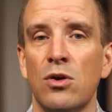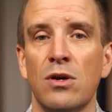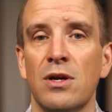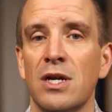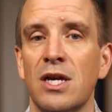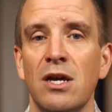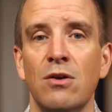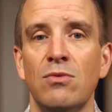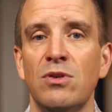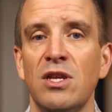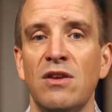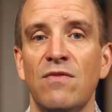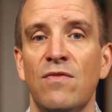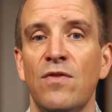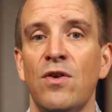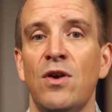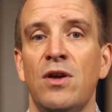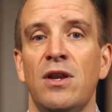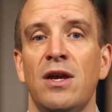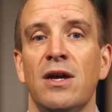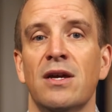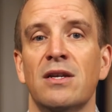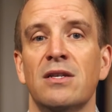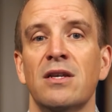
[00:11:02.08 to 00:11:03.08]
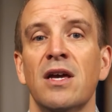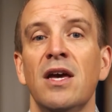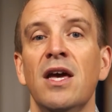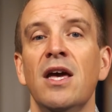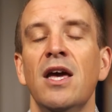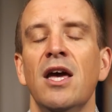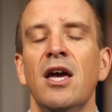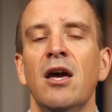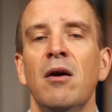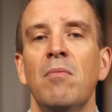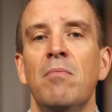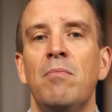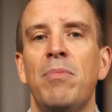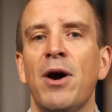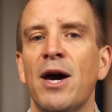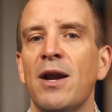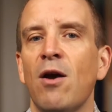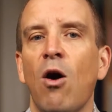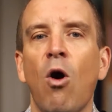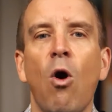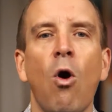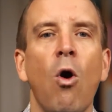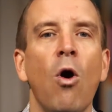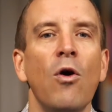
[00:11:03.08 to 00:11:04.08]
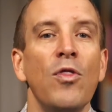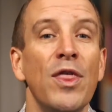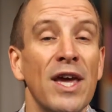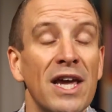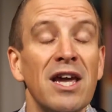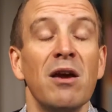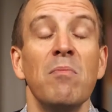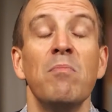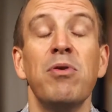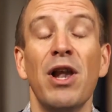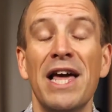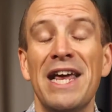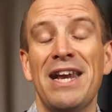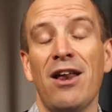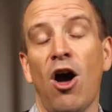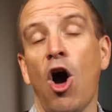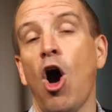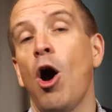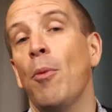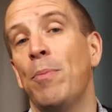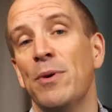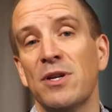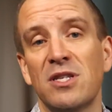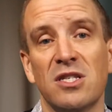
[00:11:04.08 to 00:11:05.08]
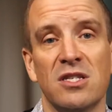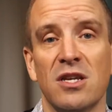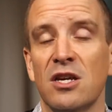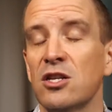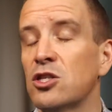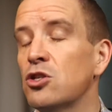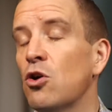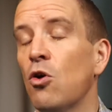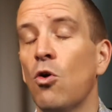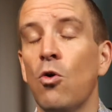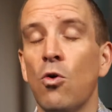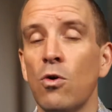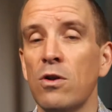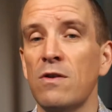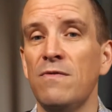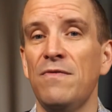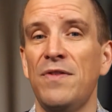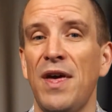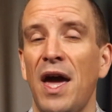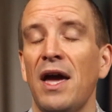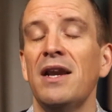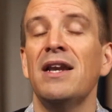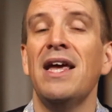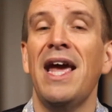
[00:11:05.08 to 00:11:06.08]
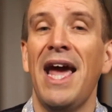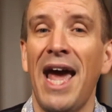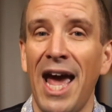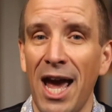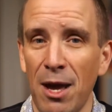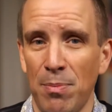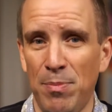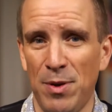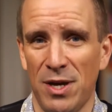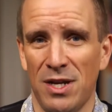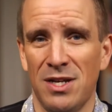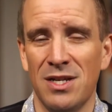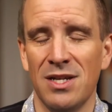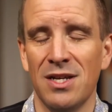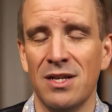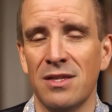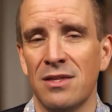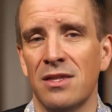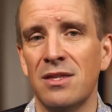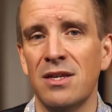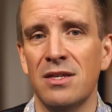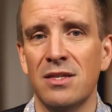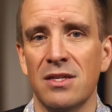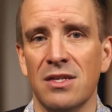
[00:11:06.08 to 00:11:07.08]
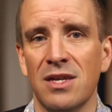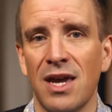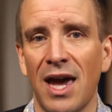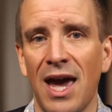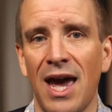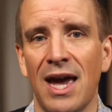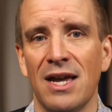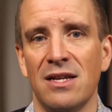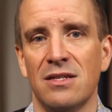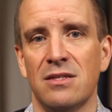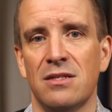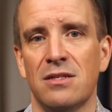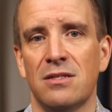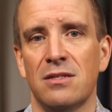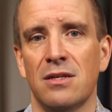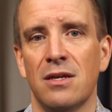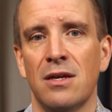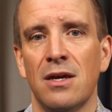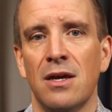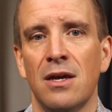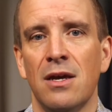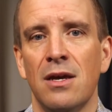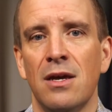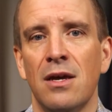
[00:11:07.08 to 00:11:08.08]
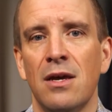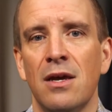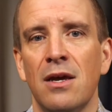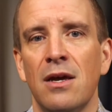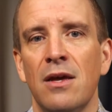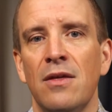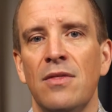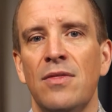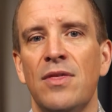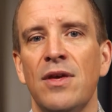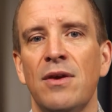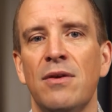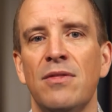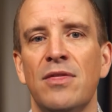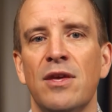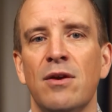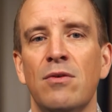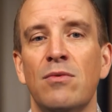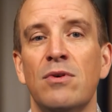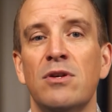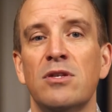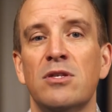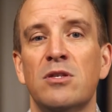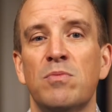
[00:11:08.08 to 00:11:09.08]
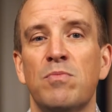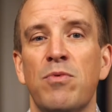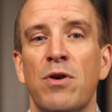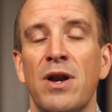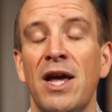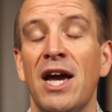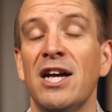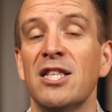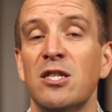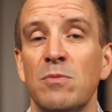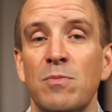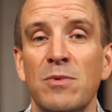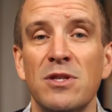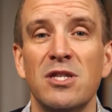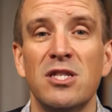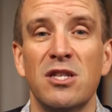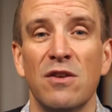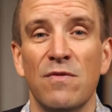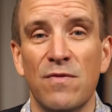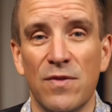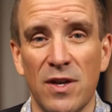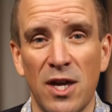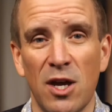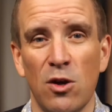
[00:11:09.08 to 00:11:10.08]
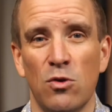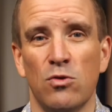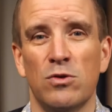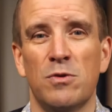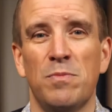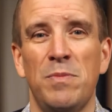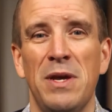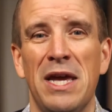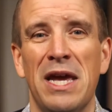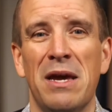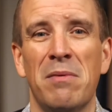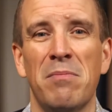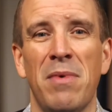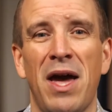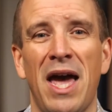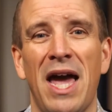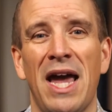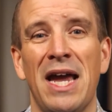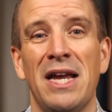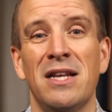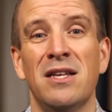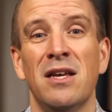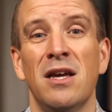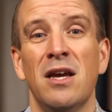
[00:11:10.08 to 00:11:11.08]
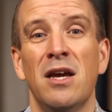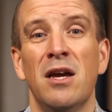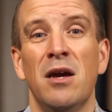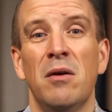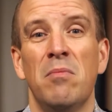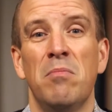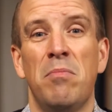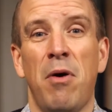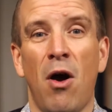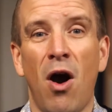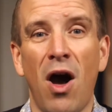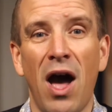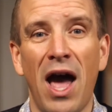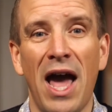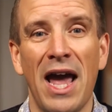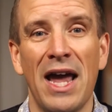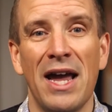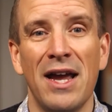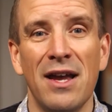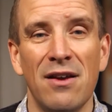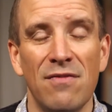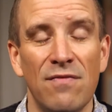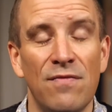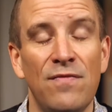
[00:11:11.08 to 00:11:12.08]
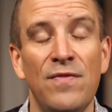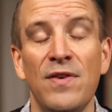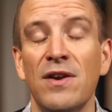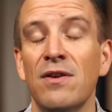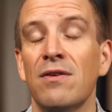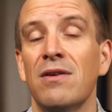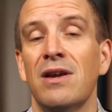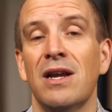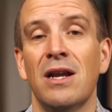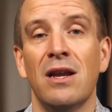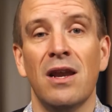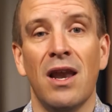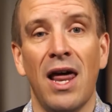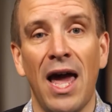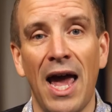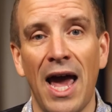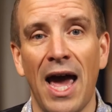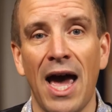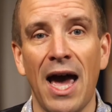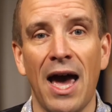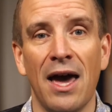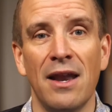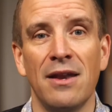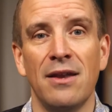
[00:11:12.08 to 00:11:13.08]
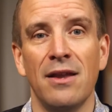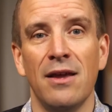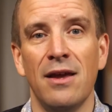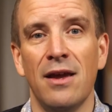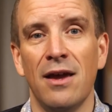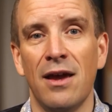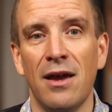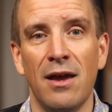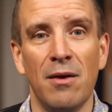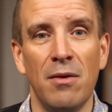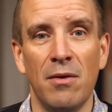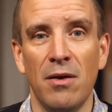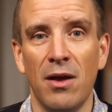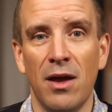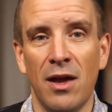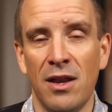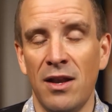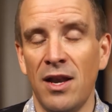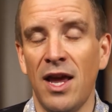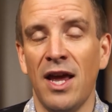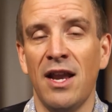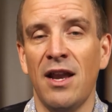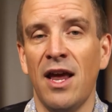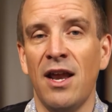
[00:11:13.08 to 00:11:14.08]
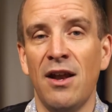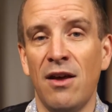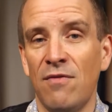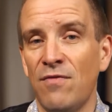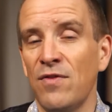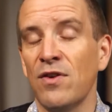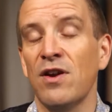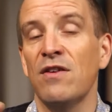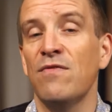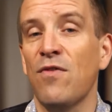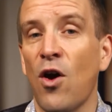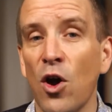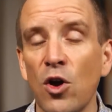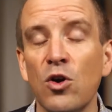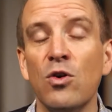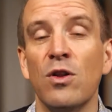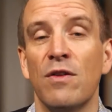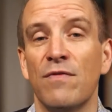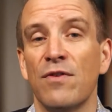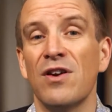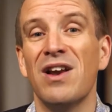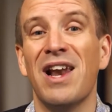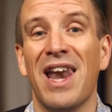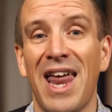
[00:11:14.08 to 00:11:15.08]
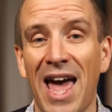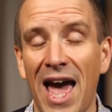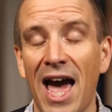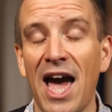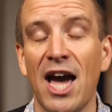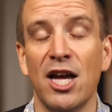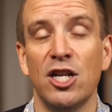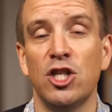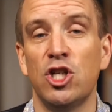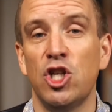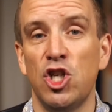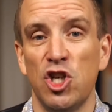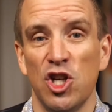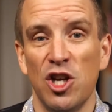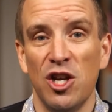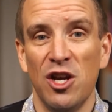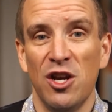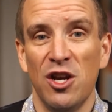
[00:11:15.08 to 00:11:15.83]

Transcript: a guilty verdict. But the complete opposite to all of that happened in this case. There was pronouncements of guilt being made by very loud and a very vocal and very large,